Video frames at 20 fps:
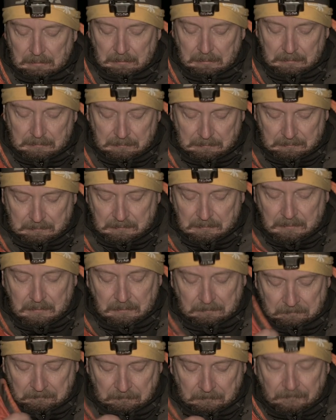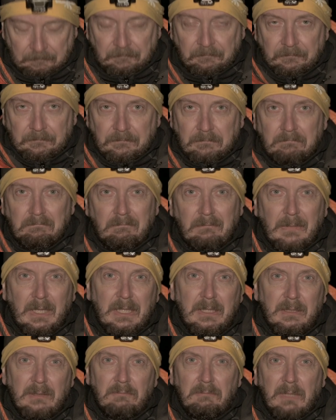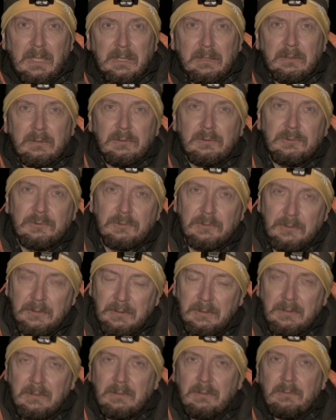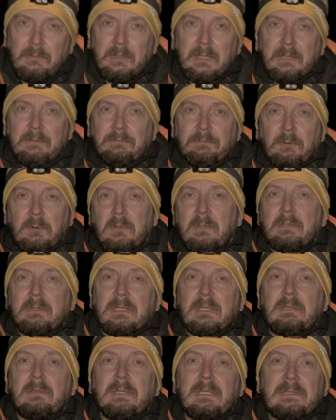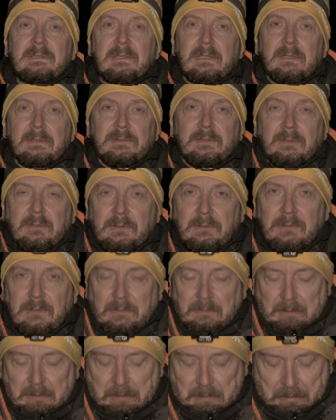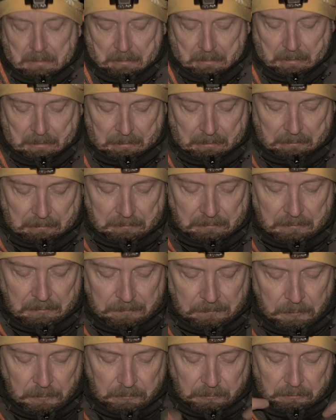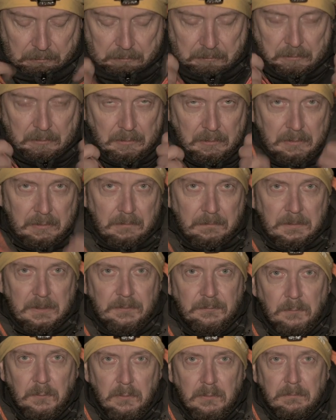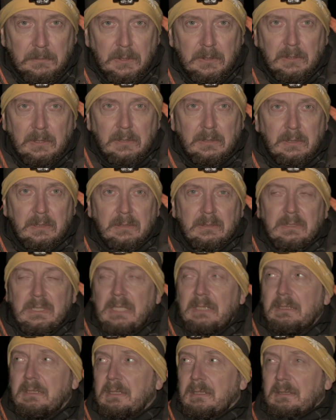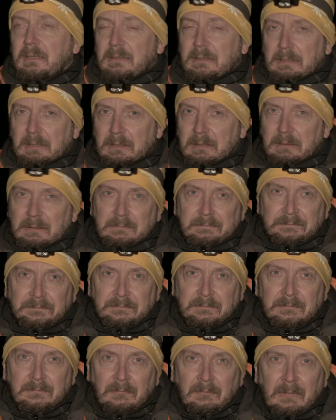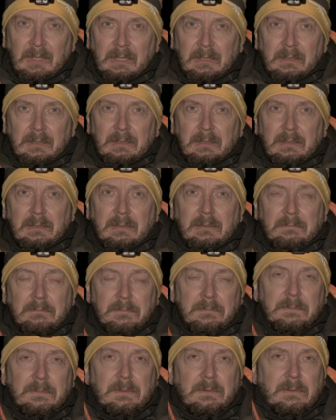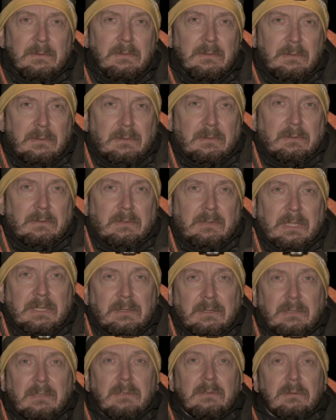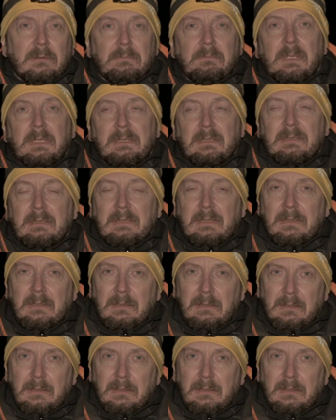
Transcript: It's minus 3-4 degrees Celsius, so I put on a little bit warmer jacket. Not that cold, but